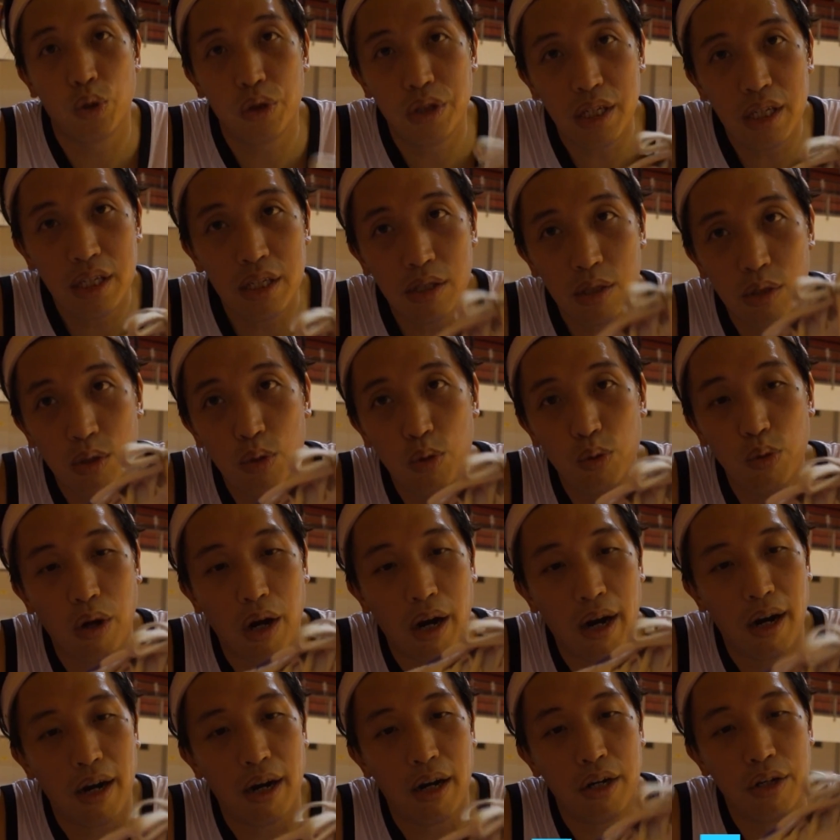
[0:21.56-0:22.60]
these two
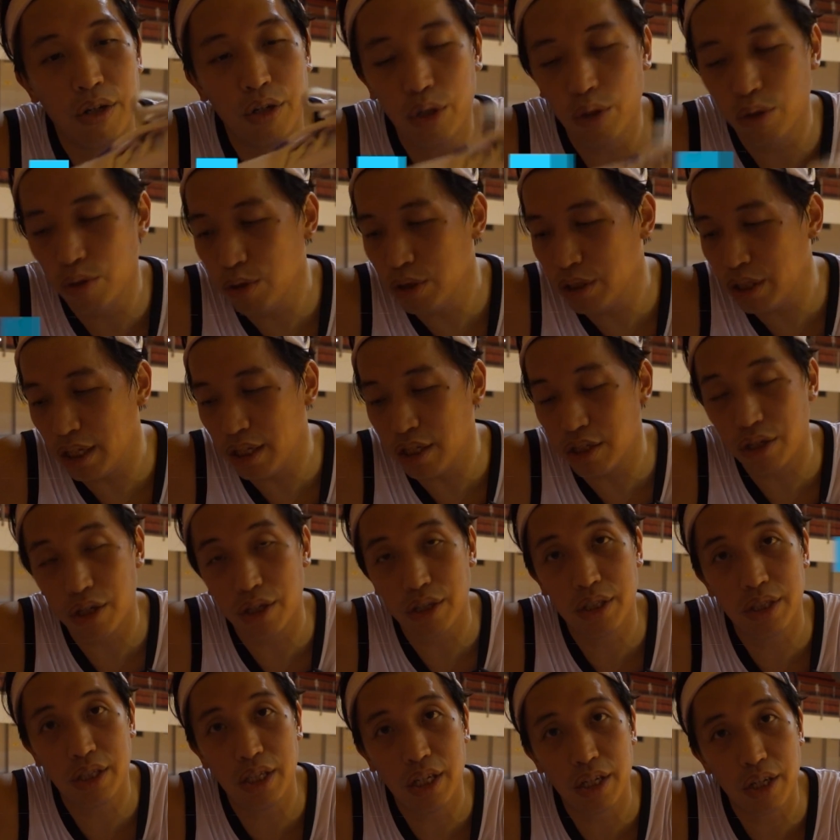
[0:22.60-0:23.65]
are new signature
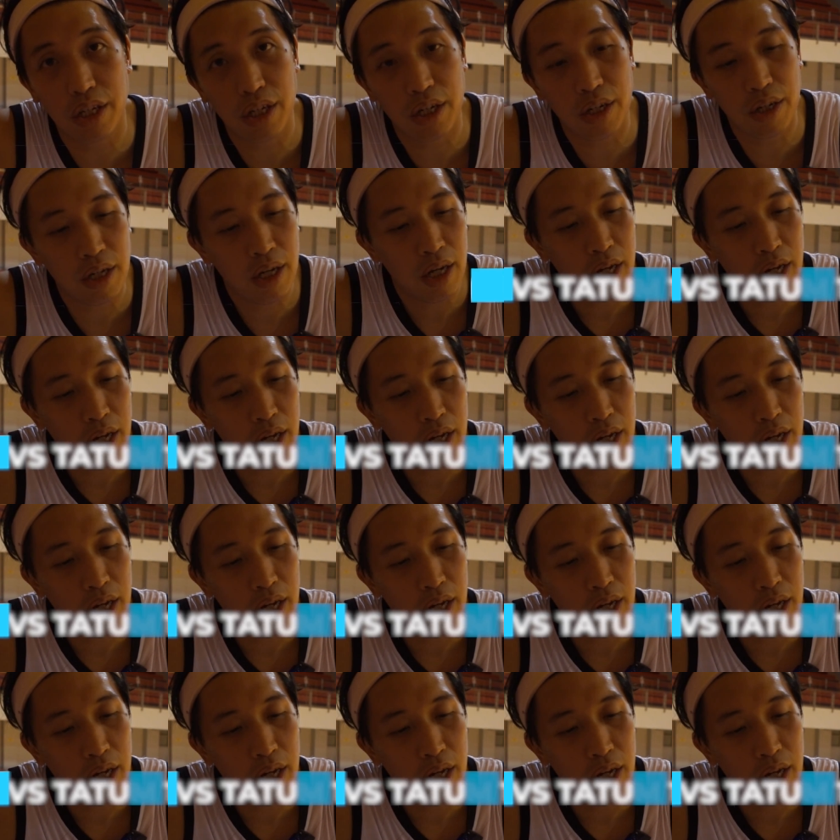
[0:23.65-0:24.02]
sneaker.